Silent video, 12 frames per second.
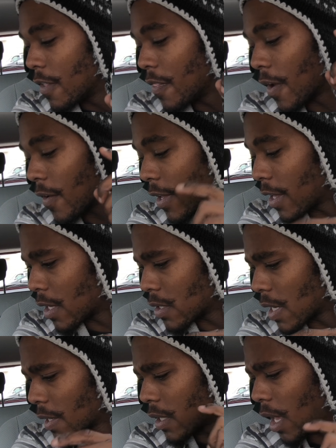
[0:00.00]
There
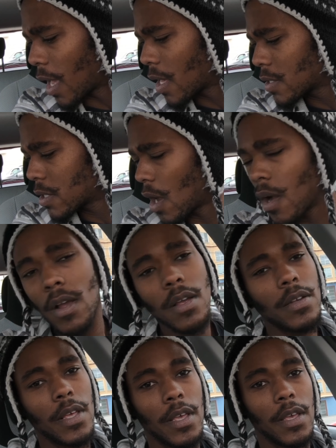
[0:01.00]
is a gas
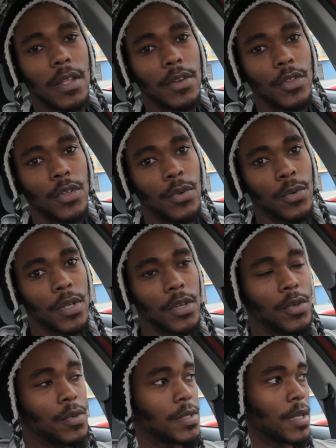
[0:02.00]
card, and you can
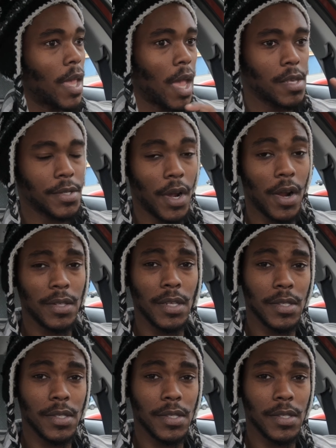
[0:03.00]
use the gas card to